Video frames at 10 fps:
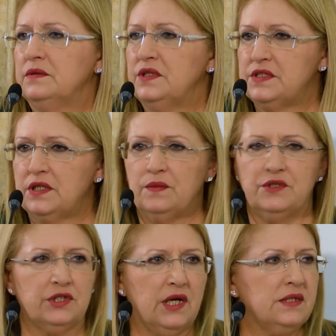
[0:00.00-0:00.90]

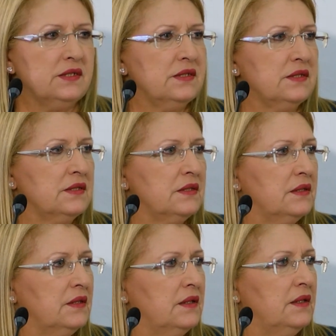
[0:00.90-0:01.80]
distinguished guests,
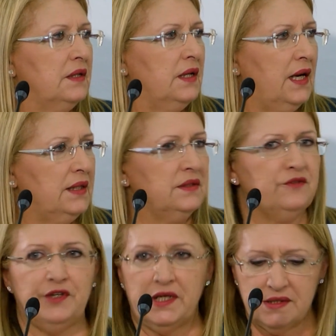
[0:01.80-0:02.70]
and
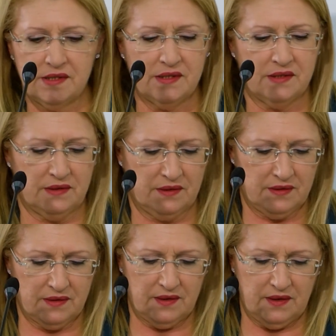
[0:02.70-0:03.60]
friends.
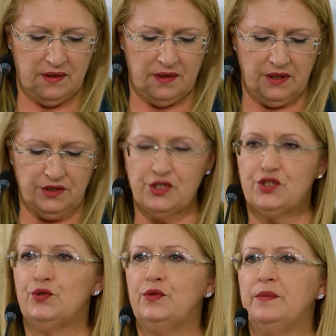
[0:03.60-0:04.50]
It is
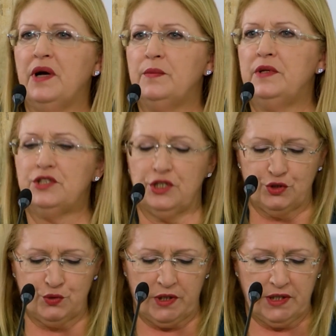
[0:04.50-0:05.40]
truly my pleasure
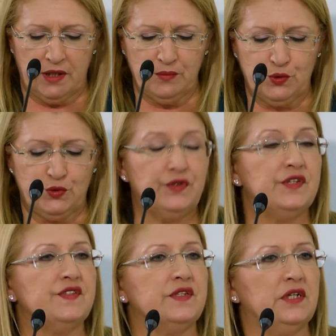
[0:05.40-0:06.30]
to welcome you to
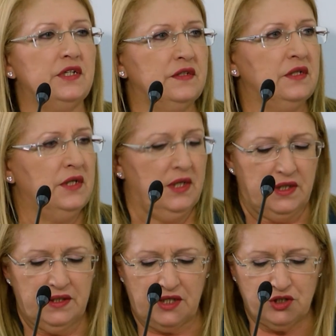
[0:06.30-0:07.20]
this third
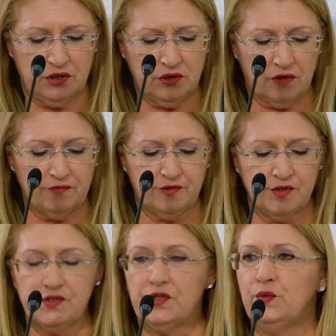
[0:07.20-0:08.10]
National
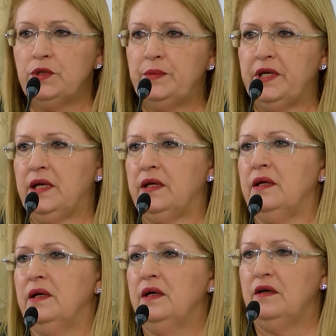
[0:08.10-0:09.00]
Conference on Wellbeing,
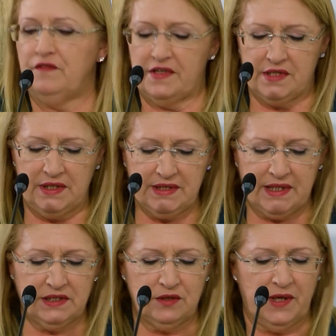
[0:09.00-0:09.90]

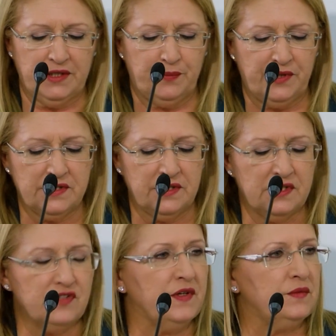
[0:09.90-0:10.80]
facilitated by the
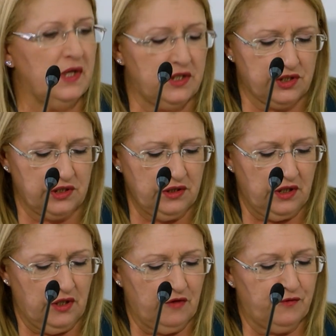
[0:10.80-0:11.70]
President's Foundation
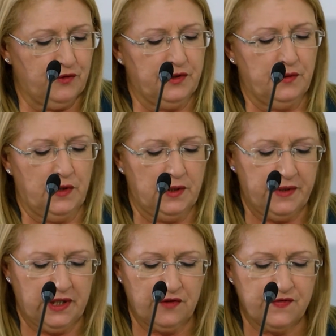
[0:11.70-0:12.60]
for the
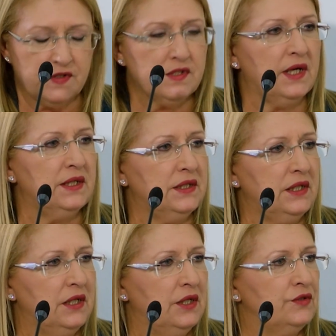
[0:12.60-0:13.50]
Wellbeing of
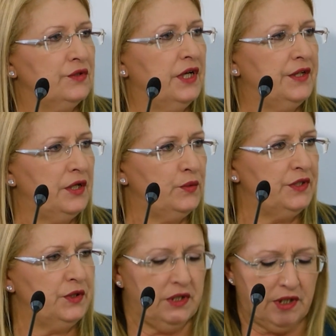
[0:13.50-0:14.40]
Society, together
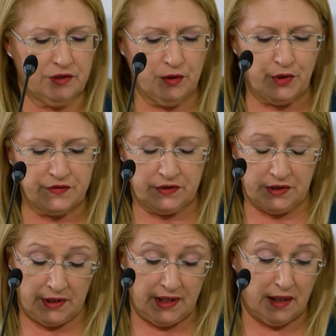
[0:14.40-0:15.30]
with the
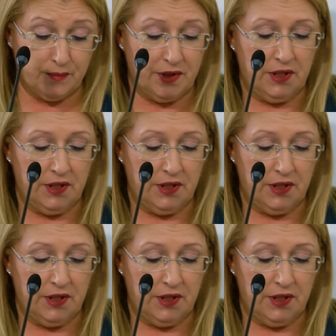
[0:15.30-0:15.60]
Ethnobotanical Hub